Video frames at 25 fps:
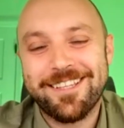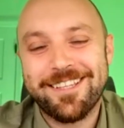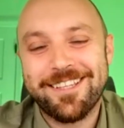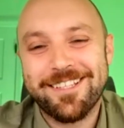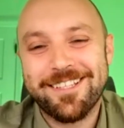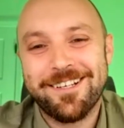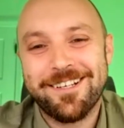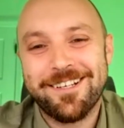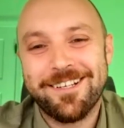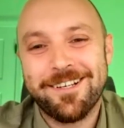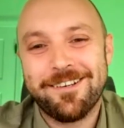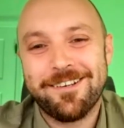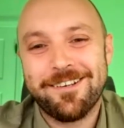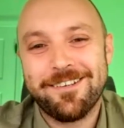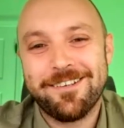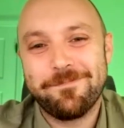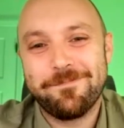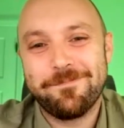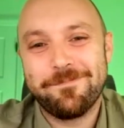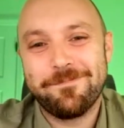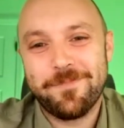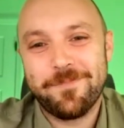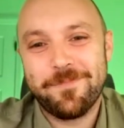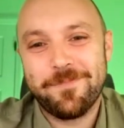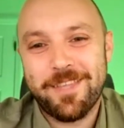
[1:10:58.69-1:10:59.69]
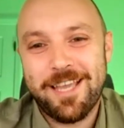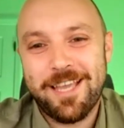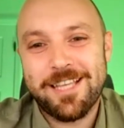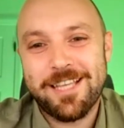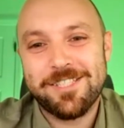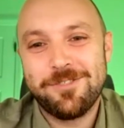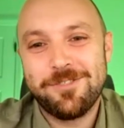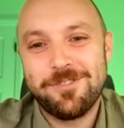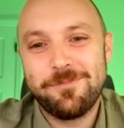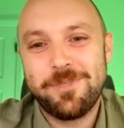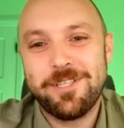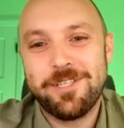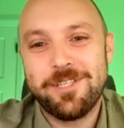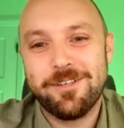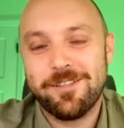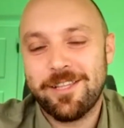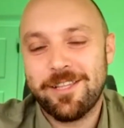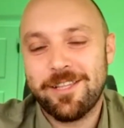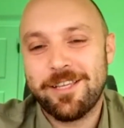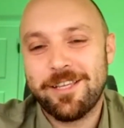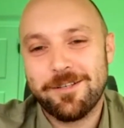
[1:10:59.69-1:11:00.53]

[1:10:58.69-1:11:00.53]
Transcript: uh, has to be a, like a